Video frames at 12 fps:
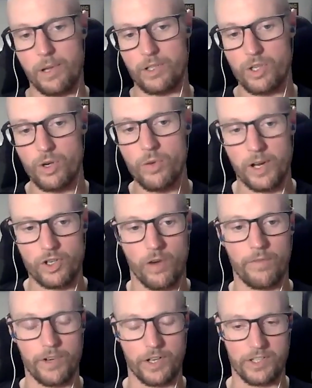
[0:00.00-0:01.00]
put too much
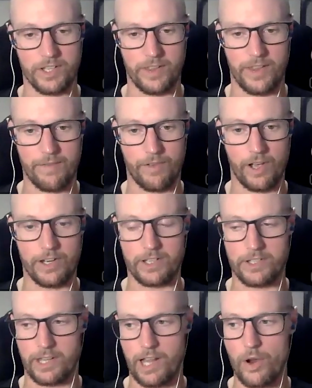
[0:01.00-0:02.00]
confidence in their
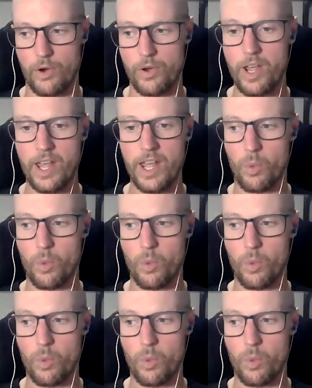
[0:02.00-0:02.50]
findings alone,